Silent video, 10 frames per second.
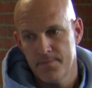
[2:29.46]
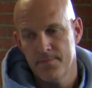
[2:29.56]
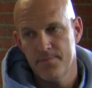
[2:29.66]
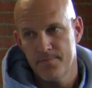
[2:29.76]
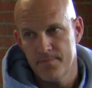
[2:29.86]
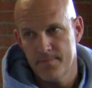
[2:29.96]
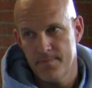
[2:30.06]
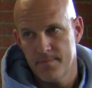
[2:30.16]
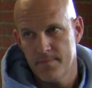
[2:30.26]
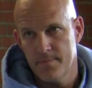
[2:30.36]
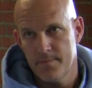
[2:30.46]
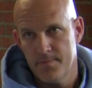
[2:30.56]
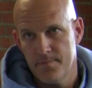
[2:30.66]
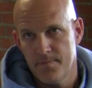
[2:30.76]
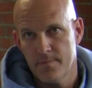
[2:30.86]

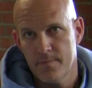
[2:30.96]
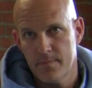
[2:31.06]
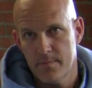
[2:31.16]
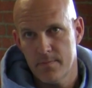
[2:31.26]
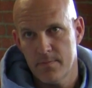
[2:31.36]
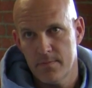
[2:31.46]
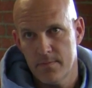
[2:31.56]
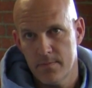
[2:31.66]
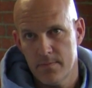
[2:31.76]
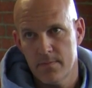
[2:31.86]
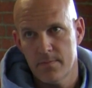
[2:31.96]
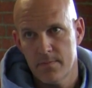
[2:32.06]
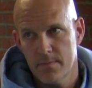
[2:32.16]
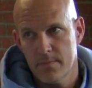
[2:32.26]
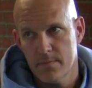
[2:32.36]

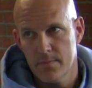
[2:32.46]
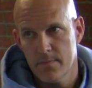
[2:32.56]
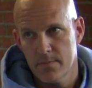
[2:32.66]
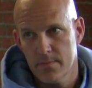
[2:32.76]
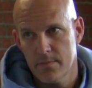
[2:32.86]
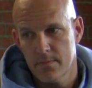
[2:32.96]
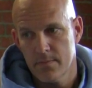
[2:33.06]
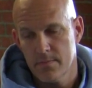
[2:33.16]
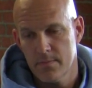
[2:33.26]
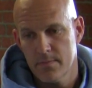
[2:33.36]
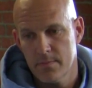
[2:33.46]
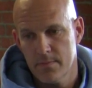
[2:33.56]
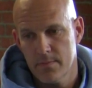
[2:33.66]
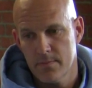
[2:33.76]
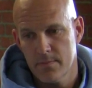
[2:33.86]

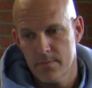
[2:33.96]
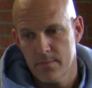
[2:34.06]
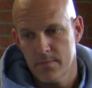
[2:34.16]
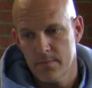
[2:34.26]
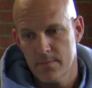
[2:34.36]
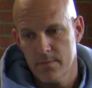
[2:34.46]
The person shown says nothing.